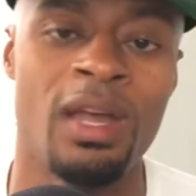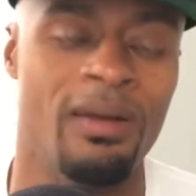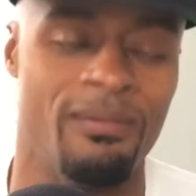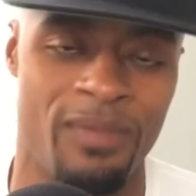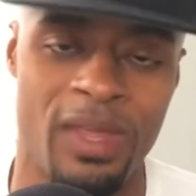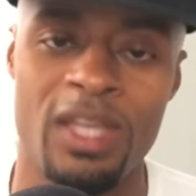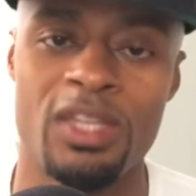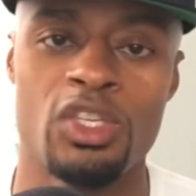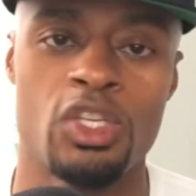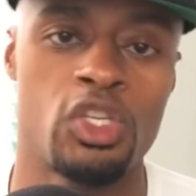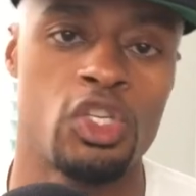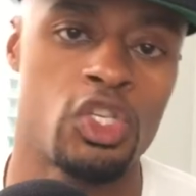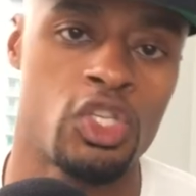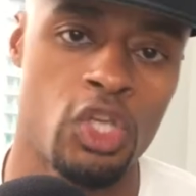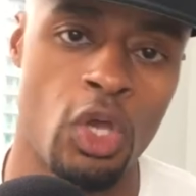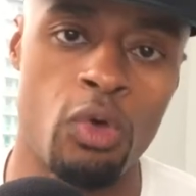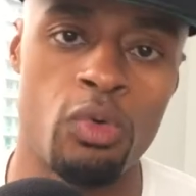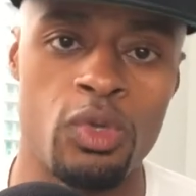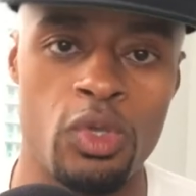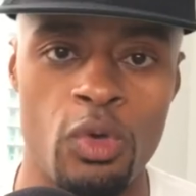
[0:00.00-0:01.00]
They can just
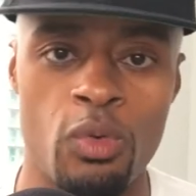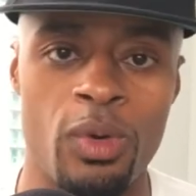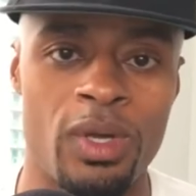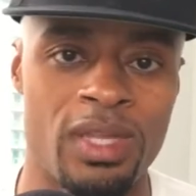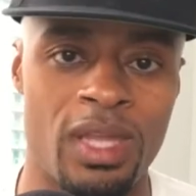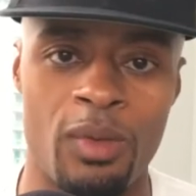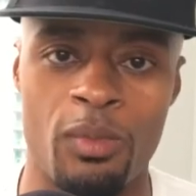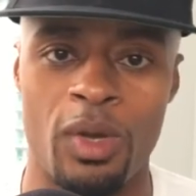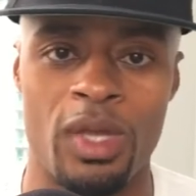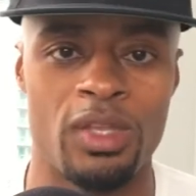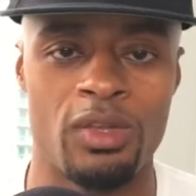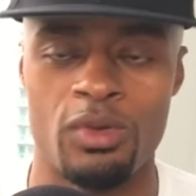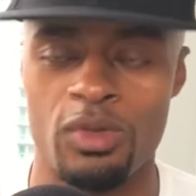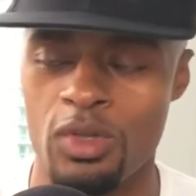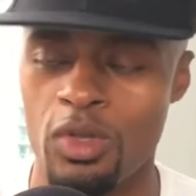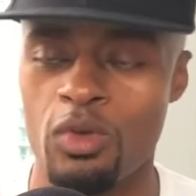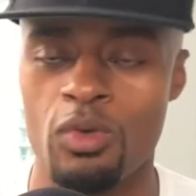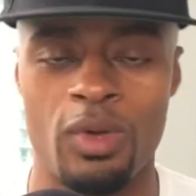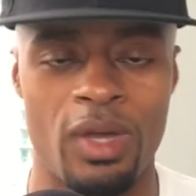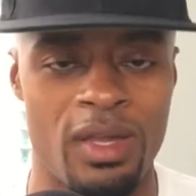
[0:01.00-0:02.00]
show you what they want you to
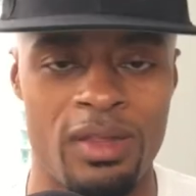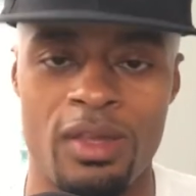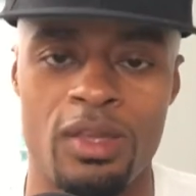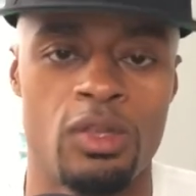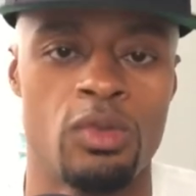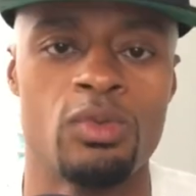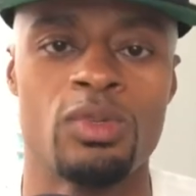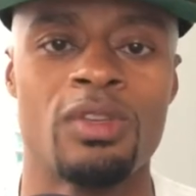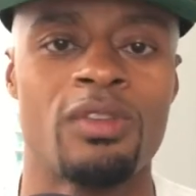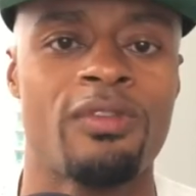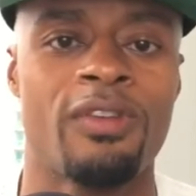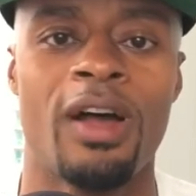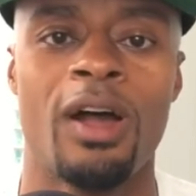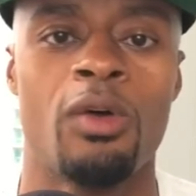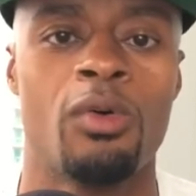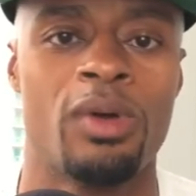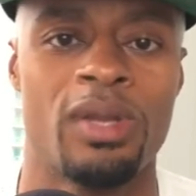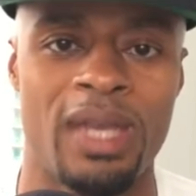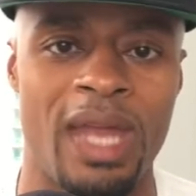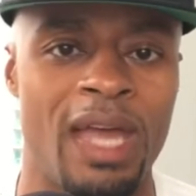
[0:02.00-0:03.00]
do and then you just
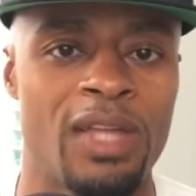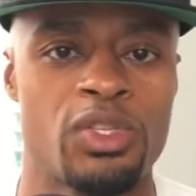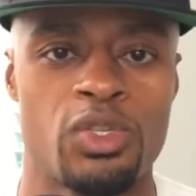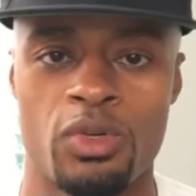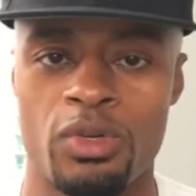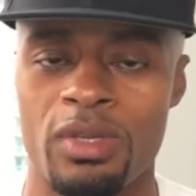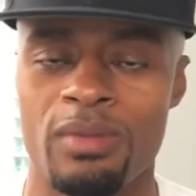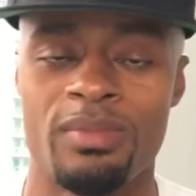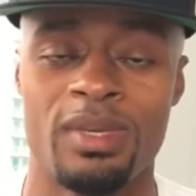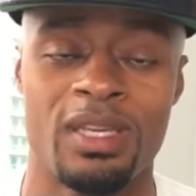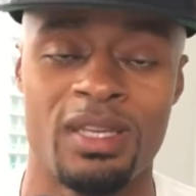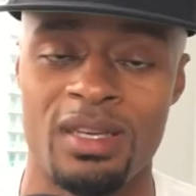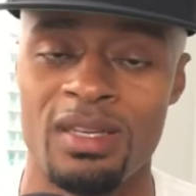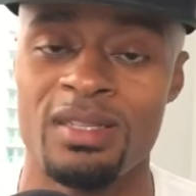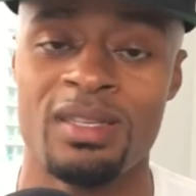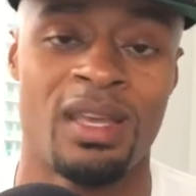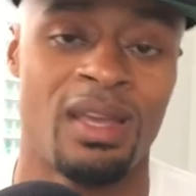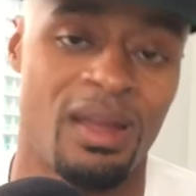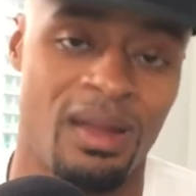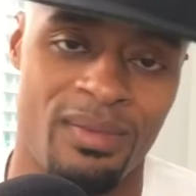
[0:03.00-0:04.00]
follow it naturally
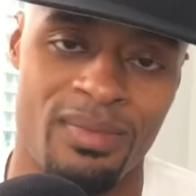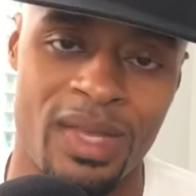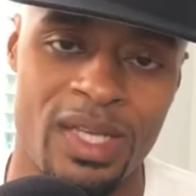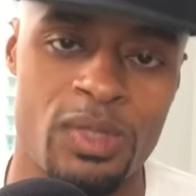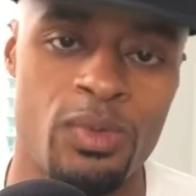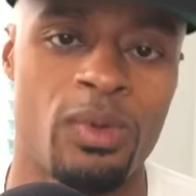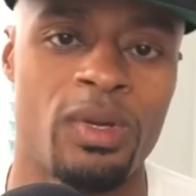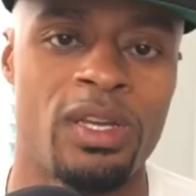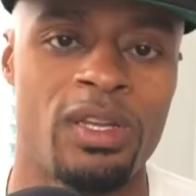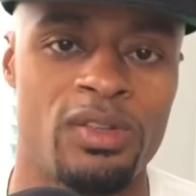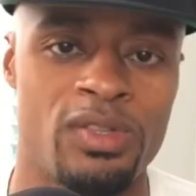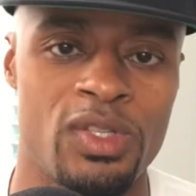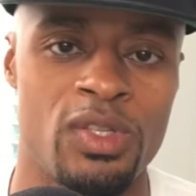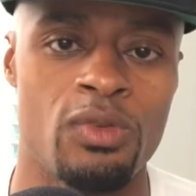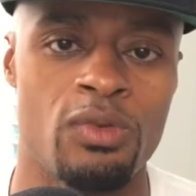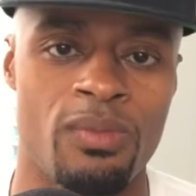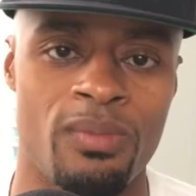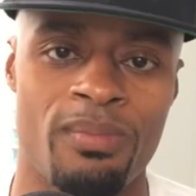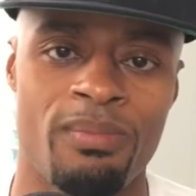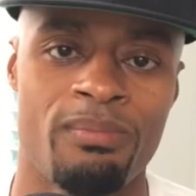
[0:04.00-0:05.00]
because that's what leaders do.